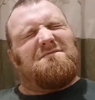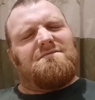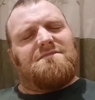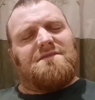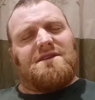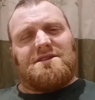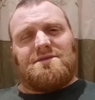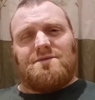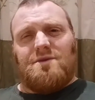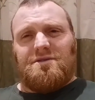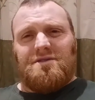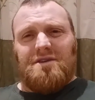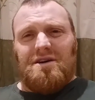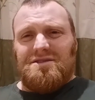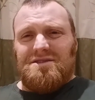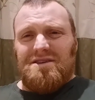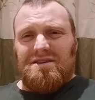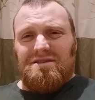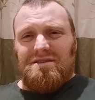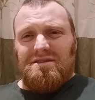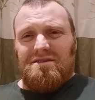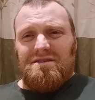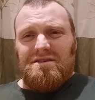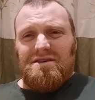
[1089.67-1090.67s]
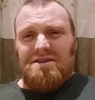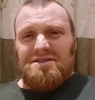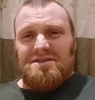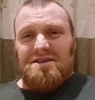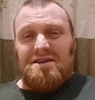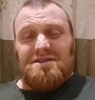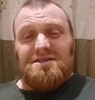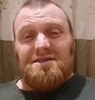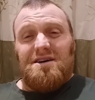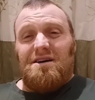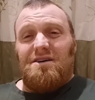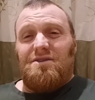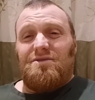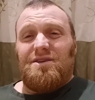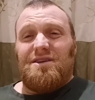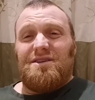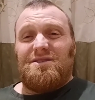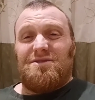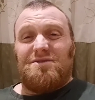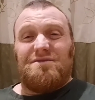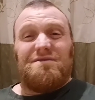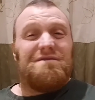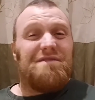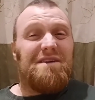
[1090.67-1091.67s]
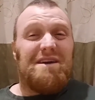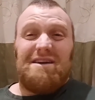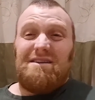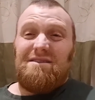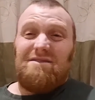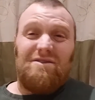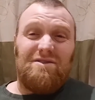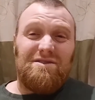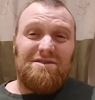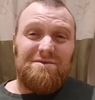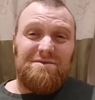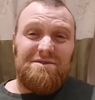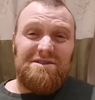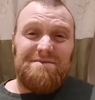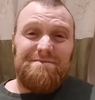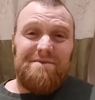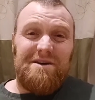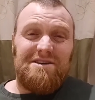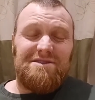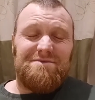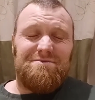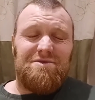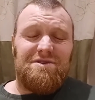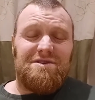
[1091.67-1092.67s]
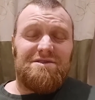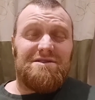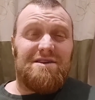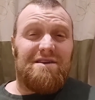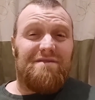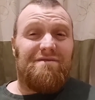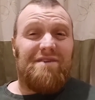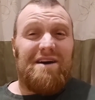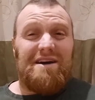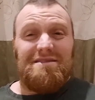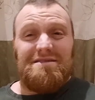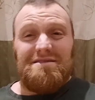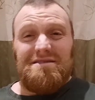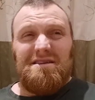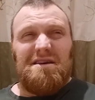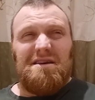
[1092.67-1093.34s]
It's worth noting that the Skitarii do fit in nicely with the Space Marines. In fact,